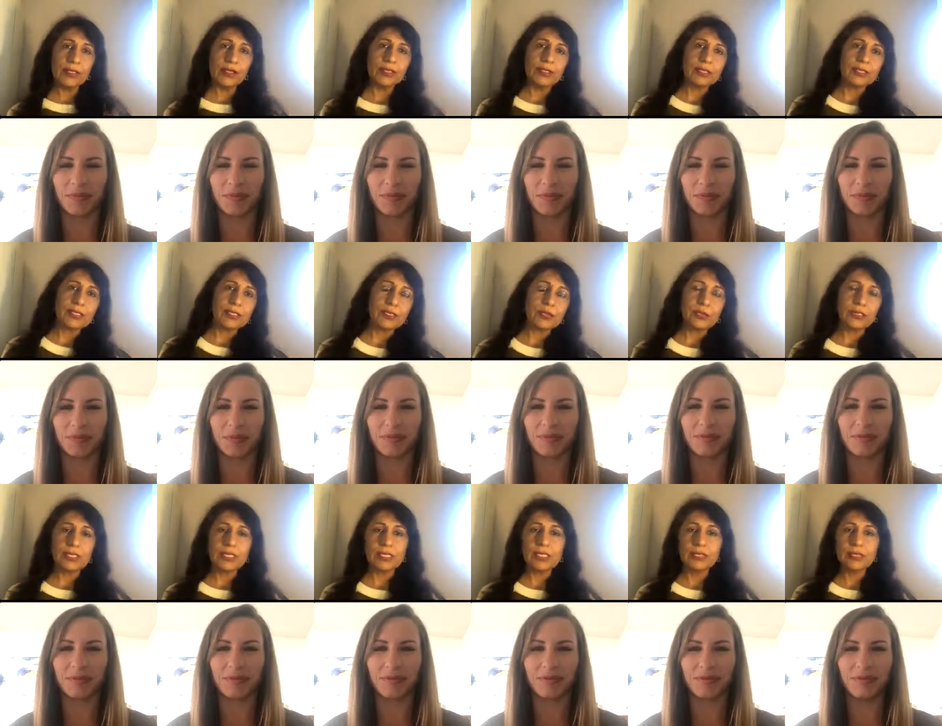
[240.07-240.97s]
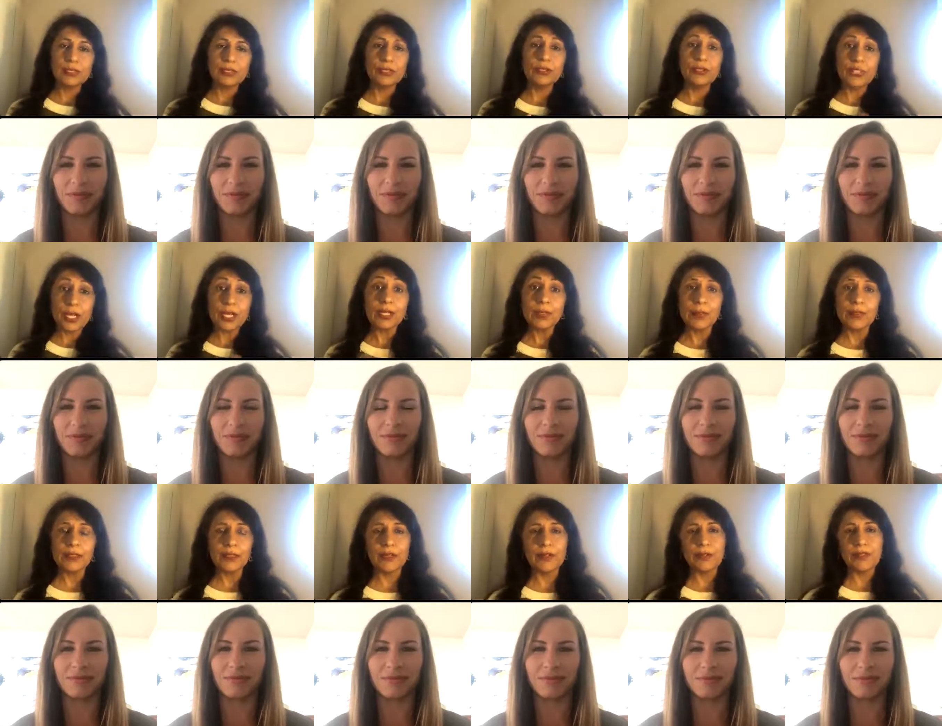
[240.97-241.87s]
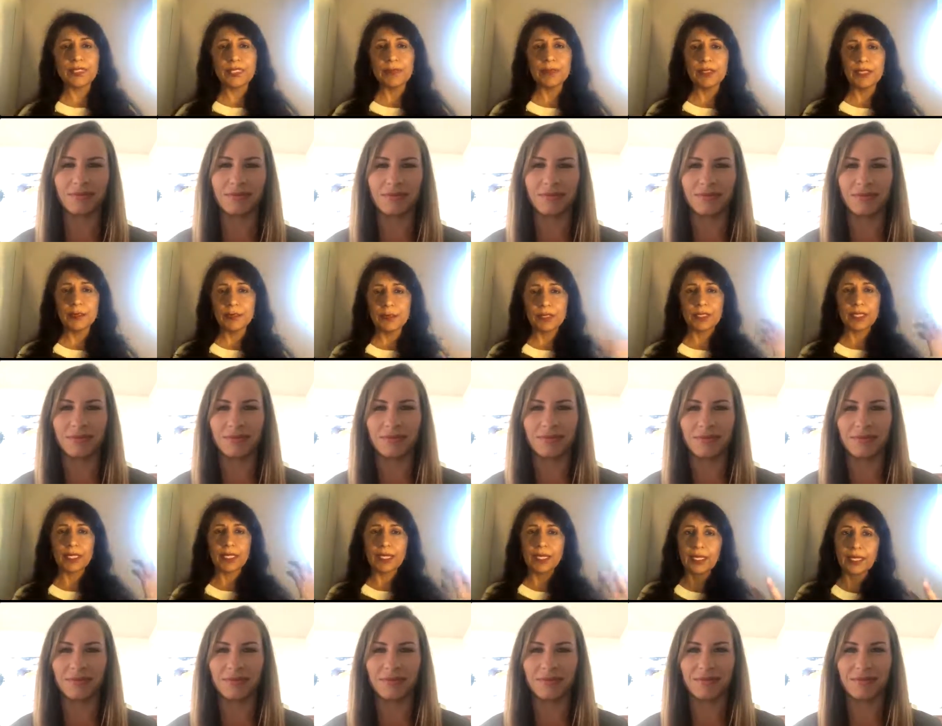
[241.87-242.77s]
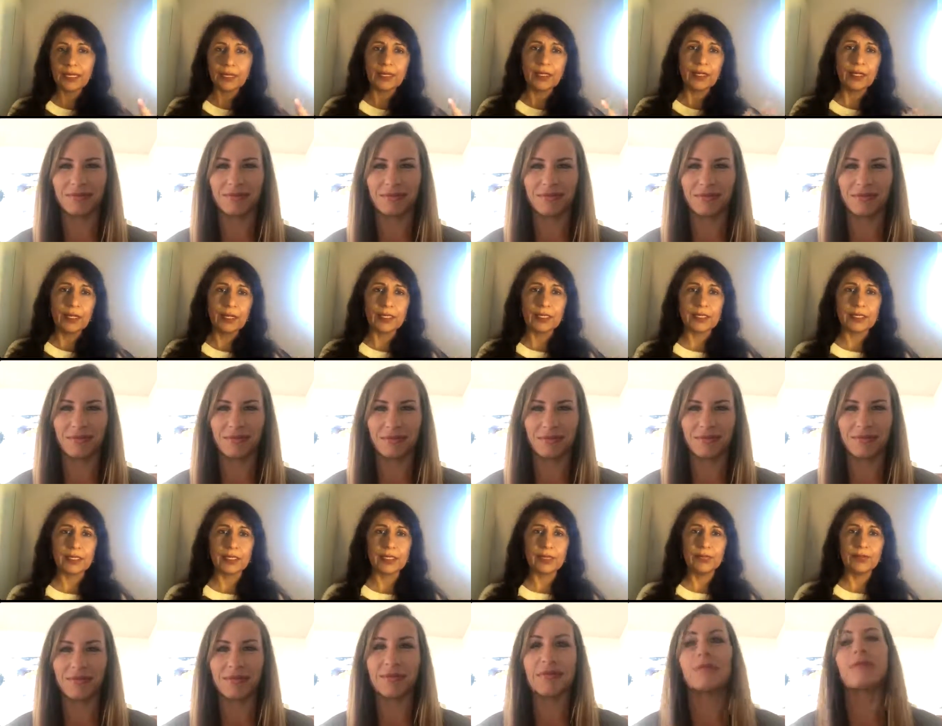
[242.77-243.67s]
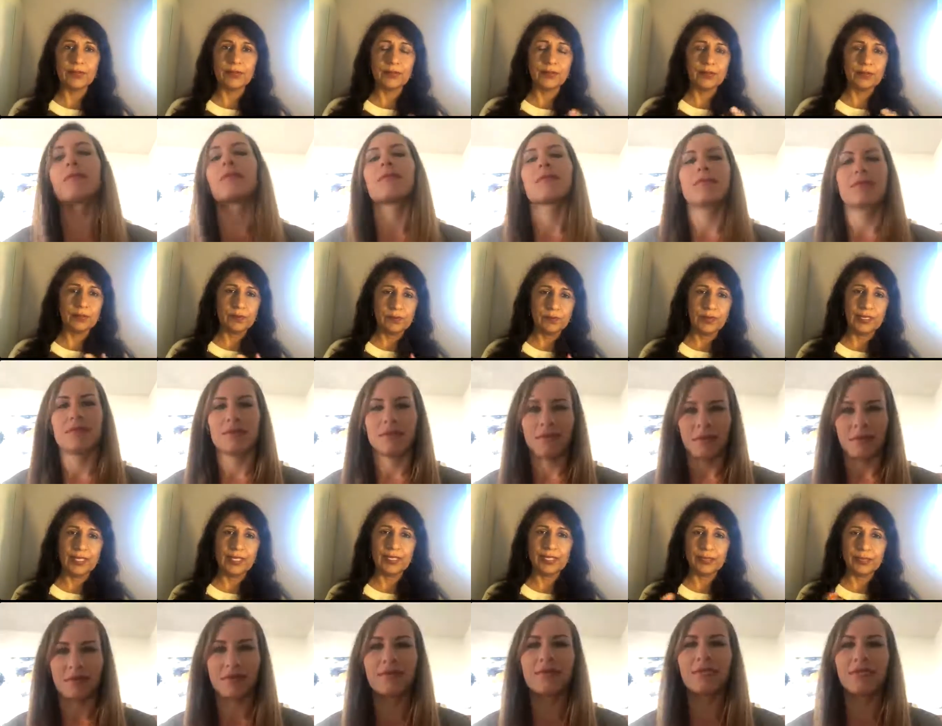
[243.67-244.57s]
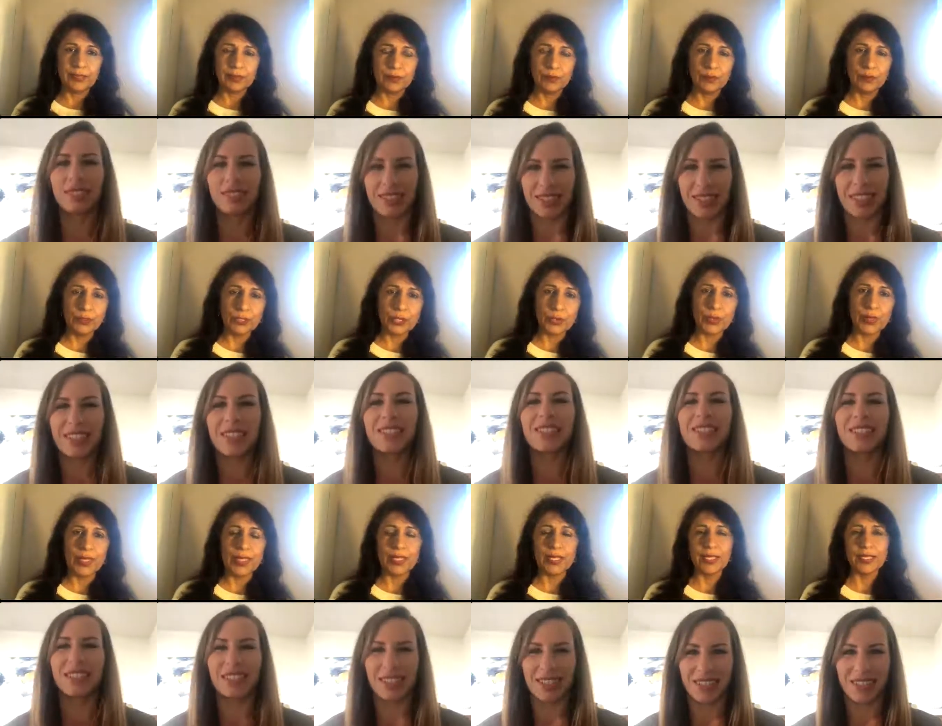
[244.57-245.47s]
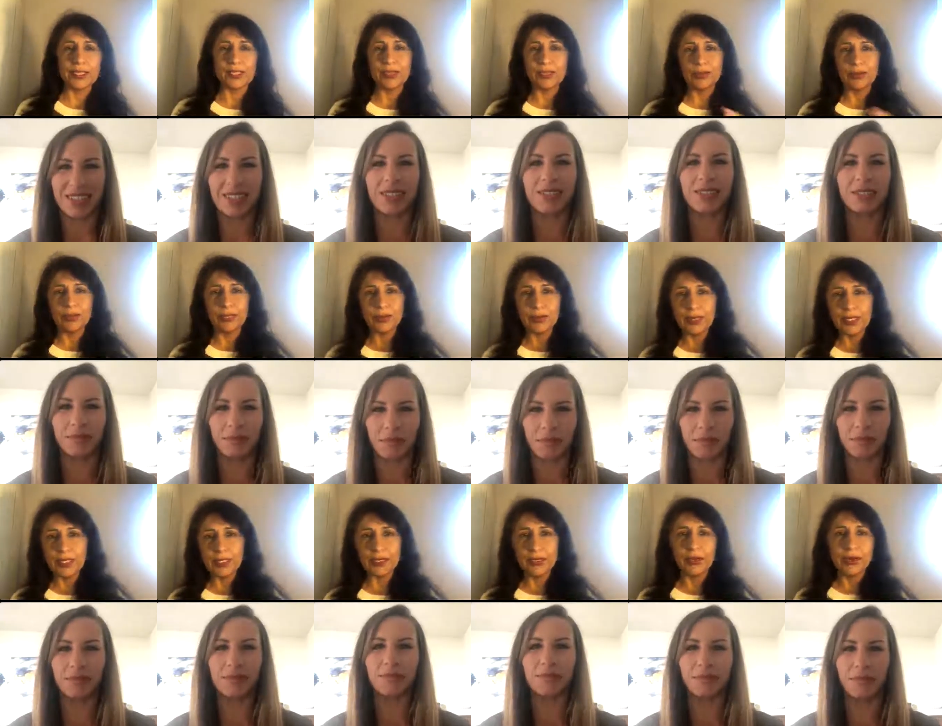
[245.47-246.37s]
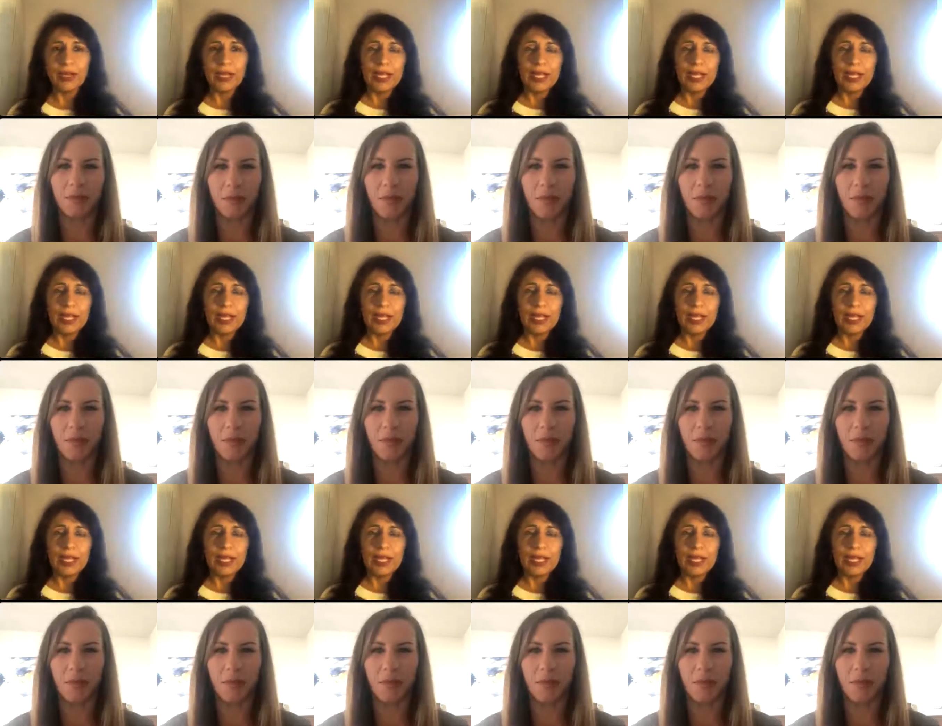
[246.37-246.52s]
Speaker 1: on, so uh, you talked about a lot of symptoms like hair loss, you know, her feeling uh, mood swings, low libido.